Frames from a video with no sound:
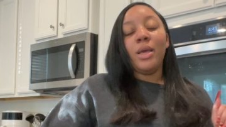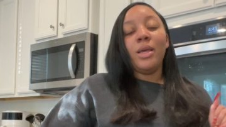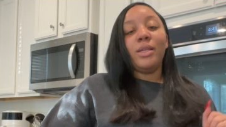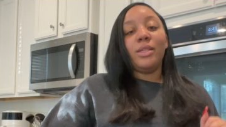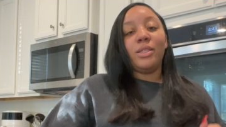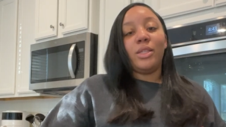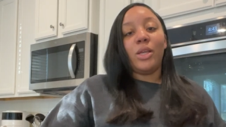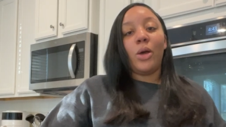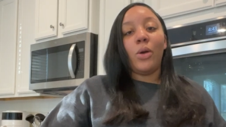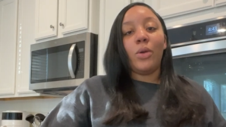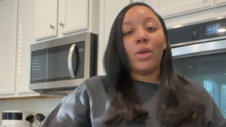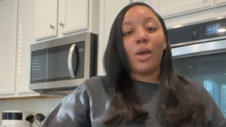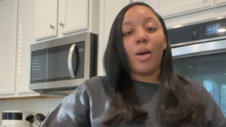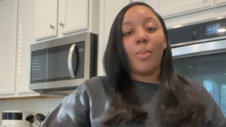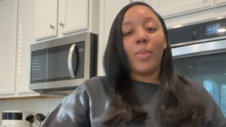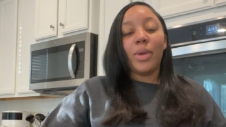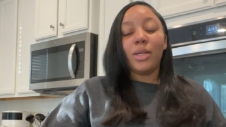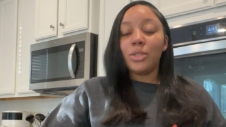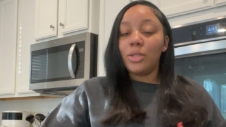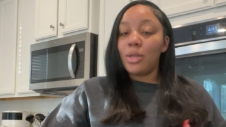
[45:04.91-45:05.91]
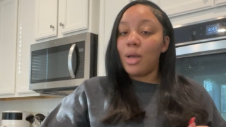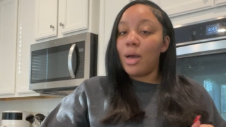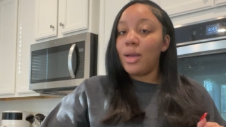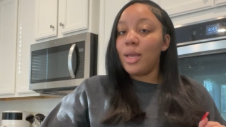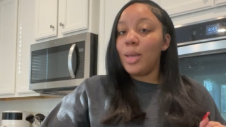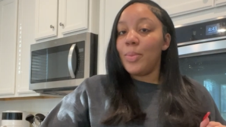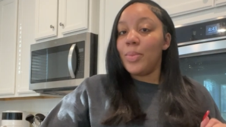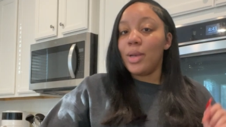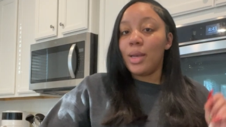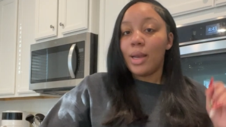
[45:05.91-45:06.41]
So y'all, make sure y'all
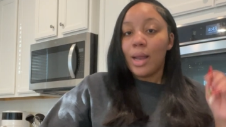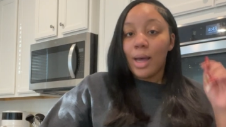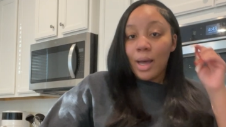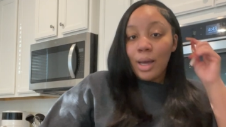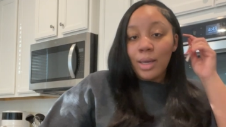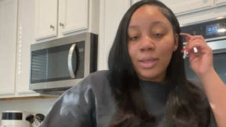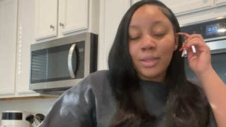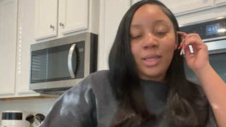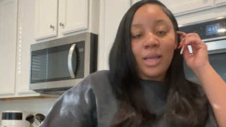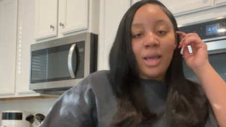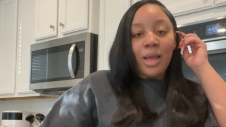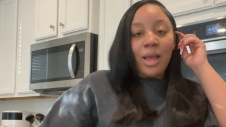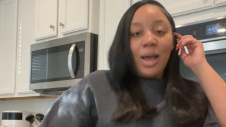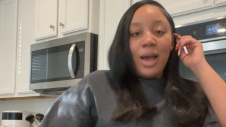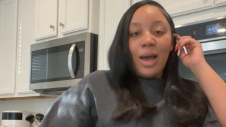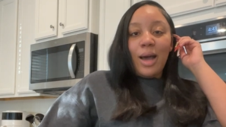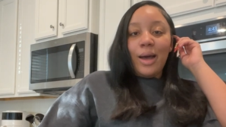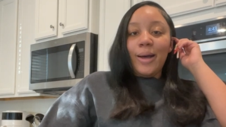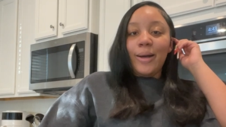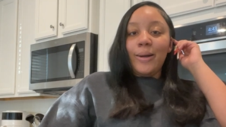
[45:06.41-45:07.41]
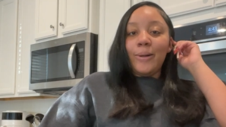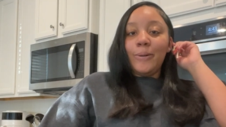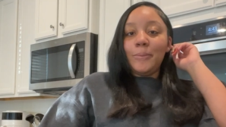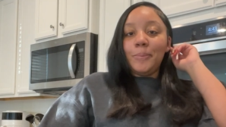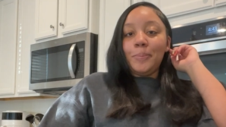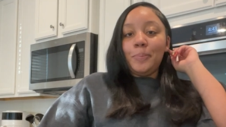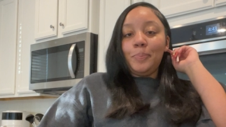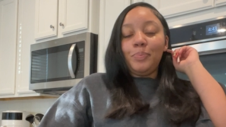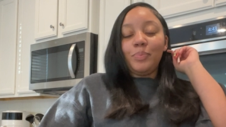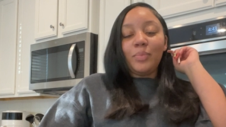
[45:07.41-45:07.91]
keep it locked.
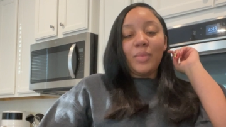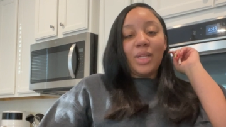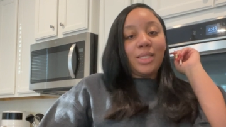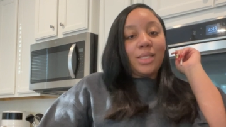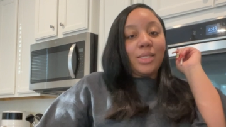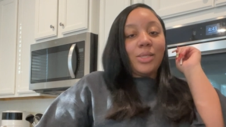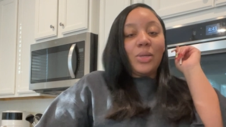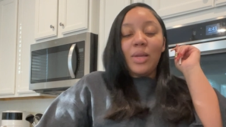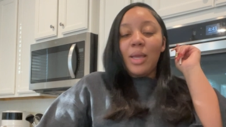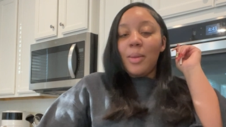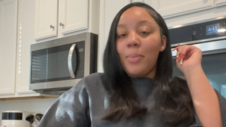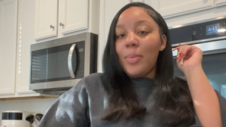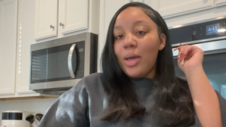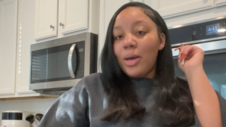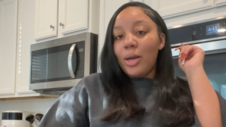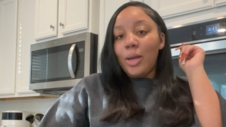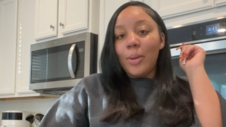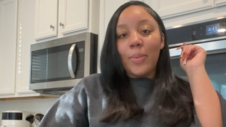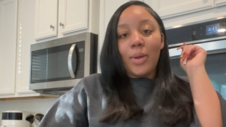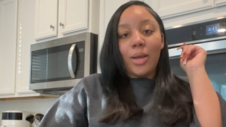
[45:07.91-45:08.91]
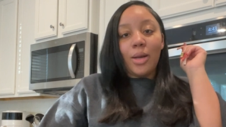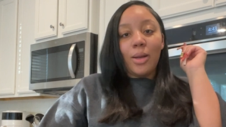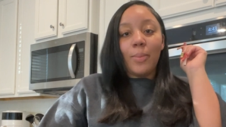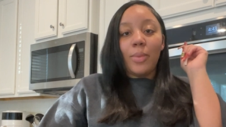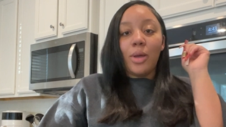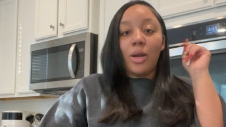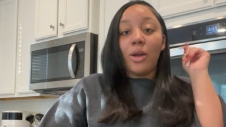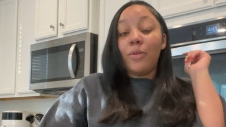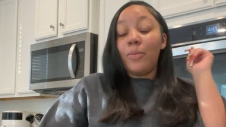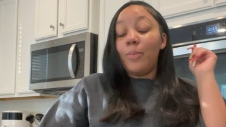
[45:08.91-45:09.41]
Um, it's just gonna get better and better and
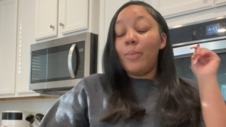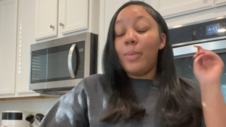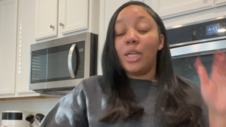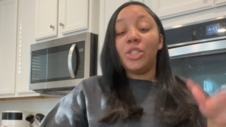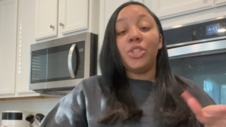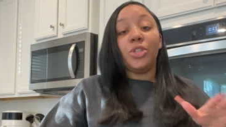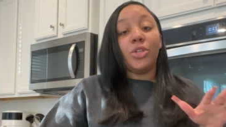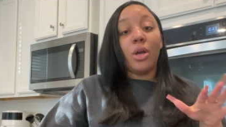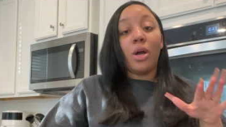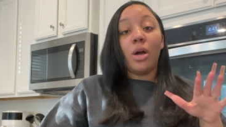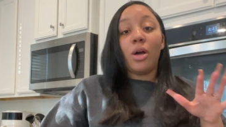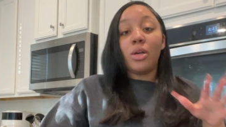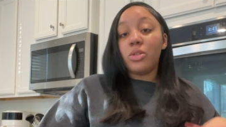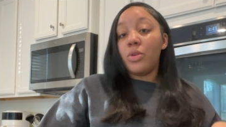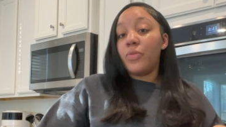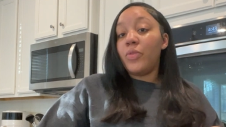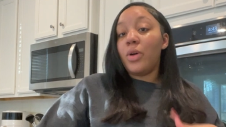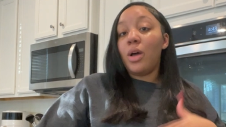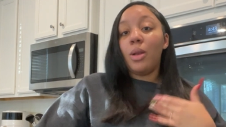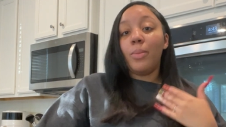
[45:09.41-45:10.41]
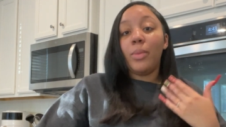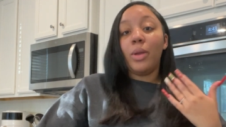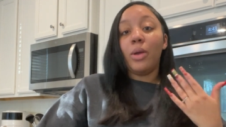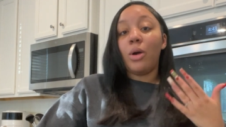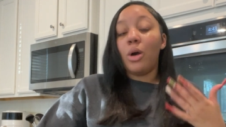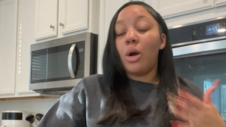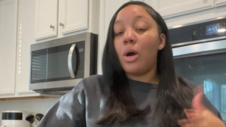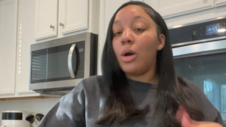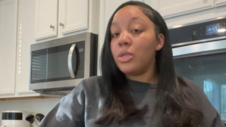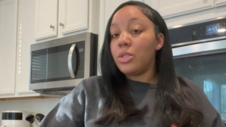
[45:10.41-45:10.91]
better. Make sure you're also following me on
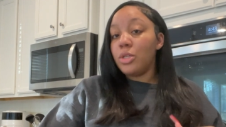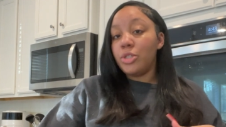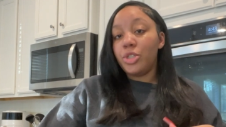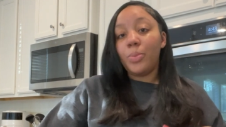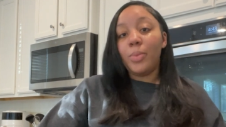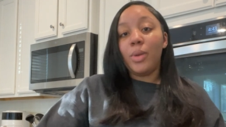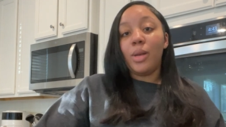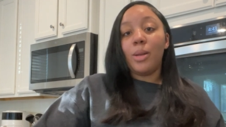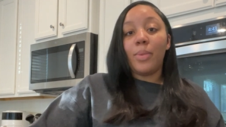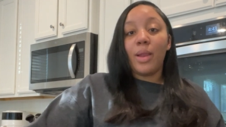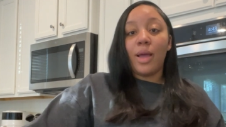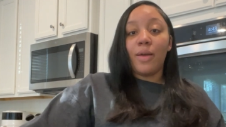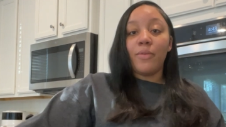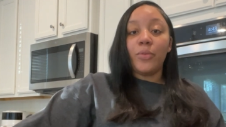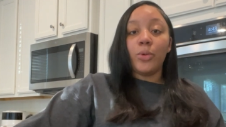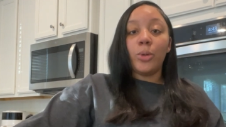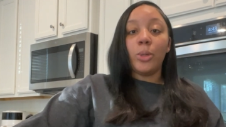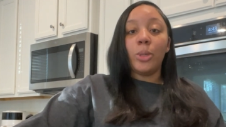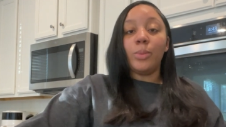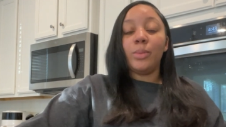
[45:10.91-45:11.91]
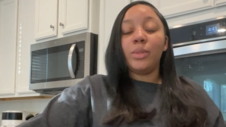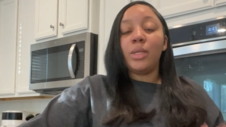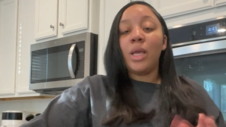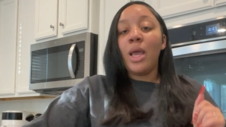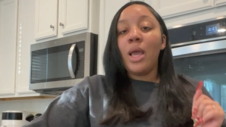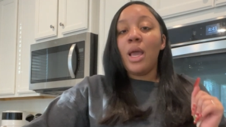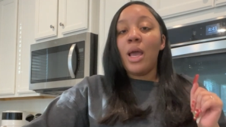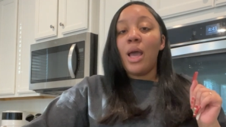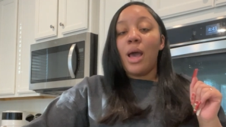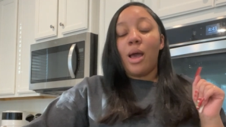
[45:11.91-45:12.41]
all social media platforms.
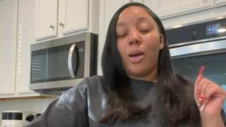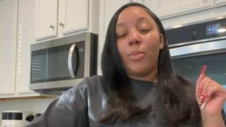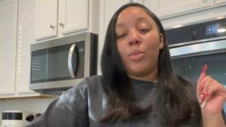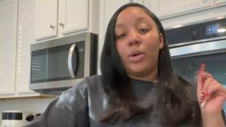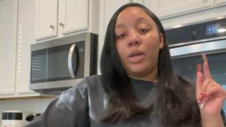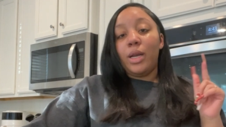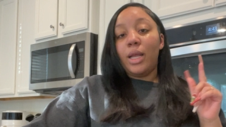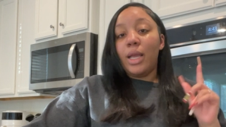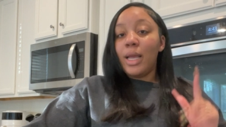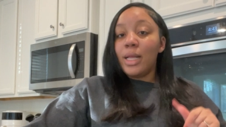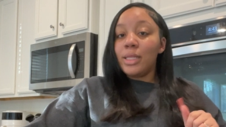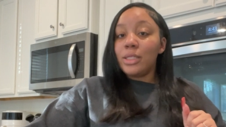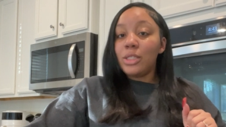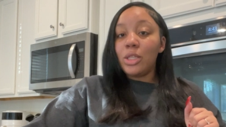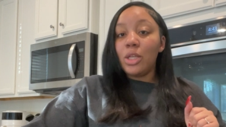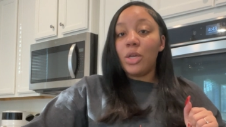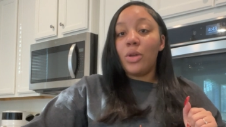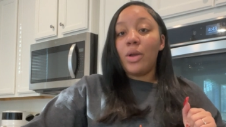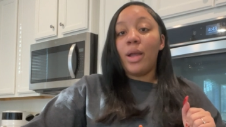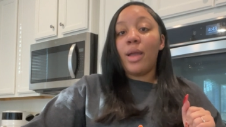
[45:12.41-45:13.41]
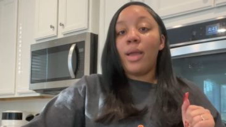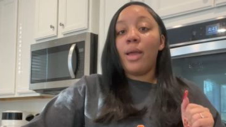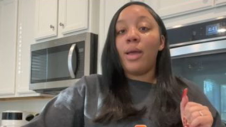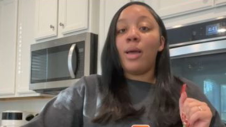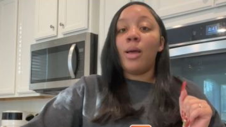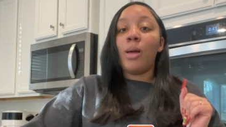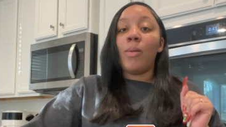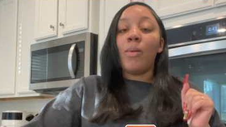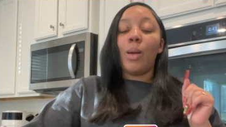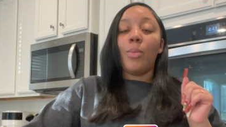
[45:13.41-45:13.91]
I'm on
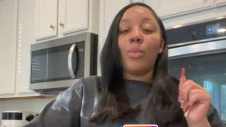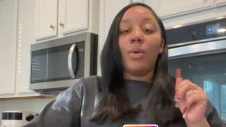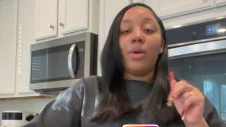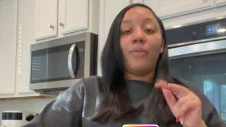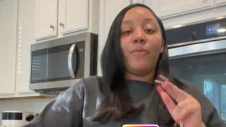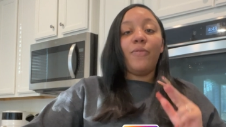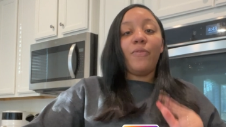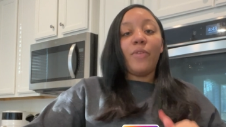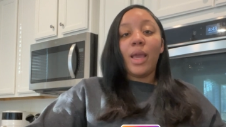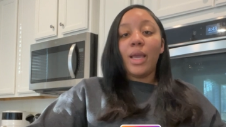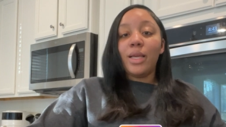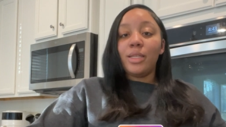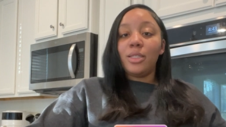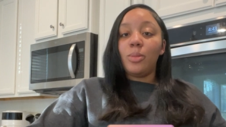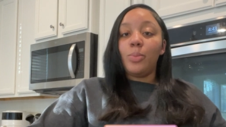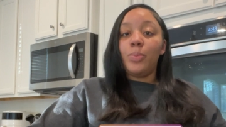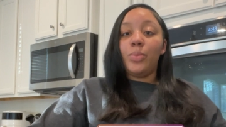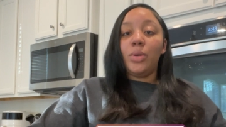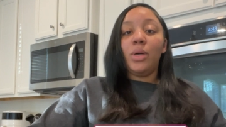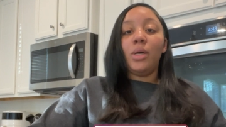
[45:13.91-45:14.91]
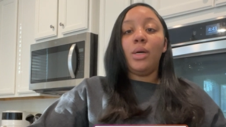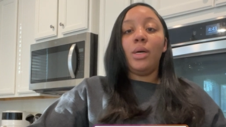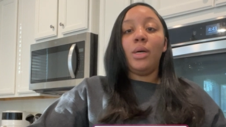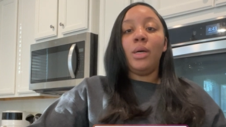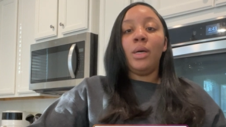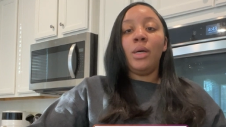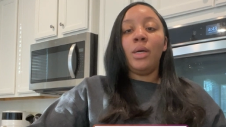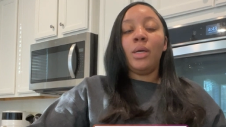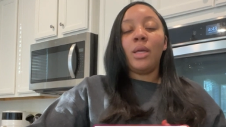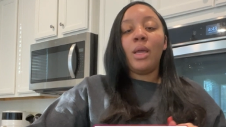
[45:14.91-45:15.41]
Instagram, I'm on
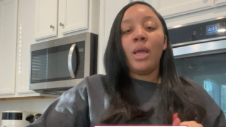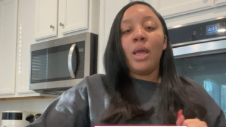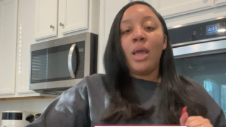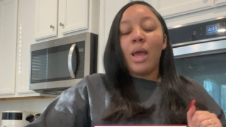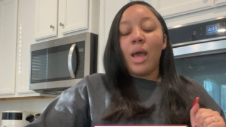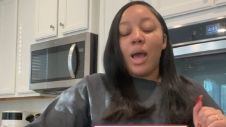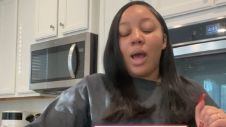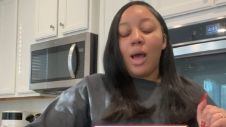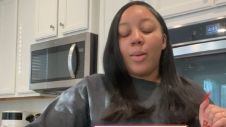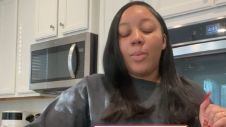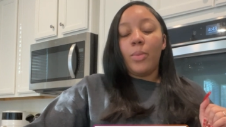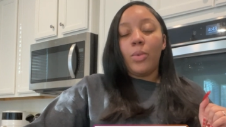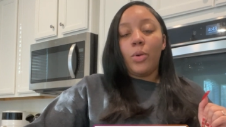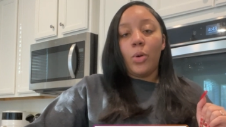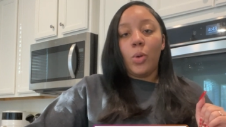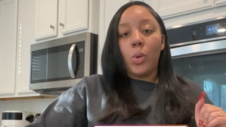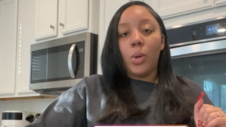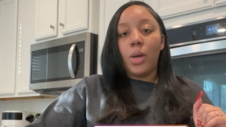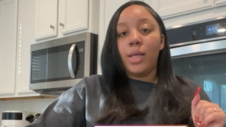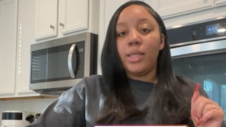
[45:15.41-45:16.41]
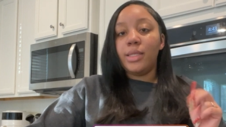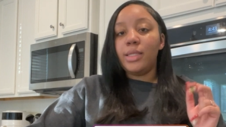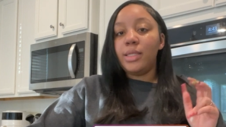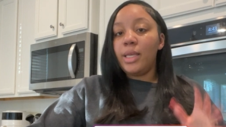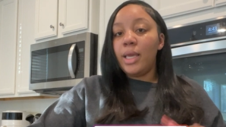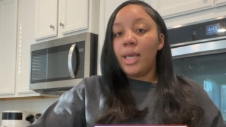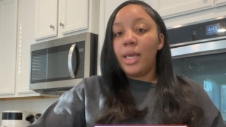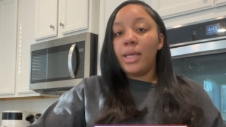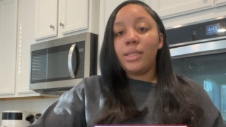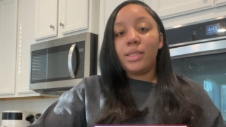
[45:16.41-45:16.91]
Facebook, I'm on
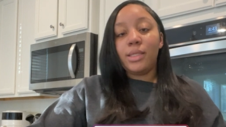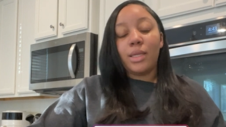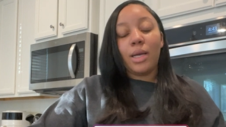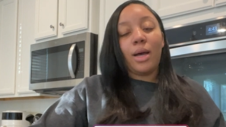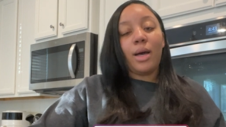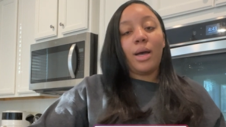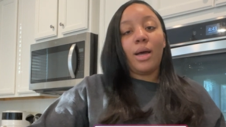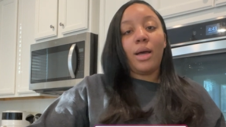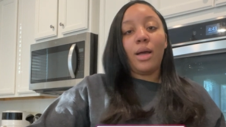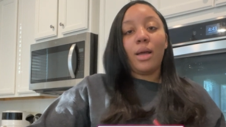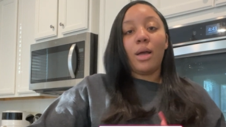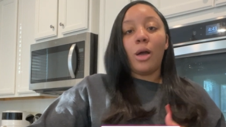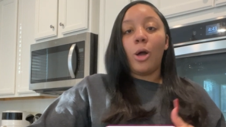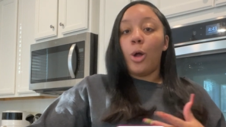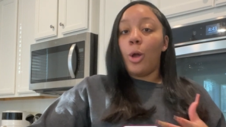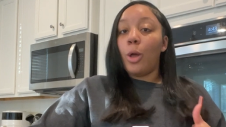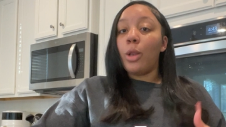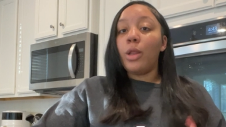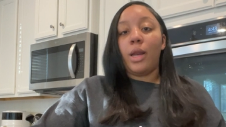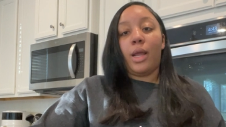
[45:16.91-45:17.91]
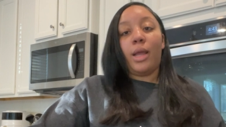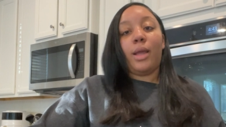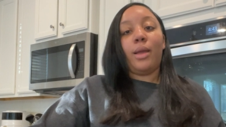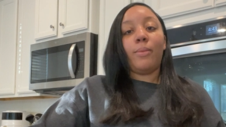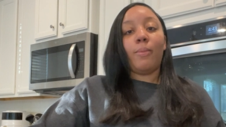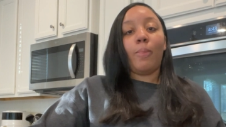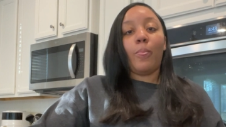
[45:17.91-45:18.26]
TikTok, all of that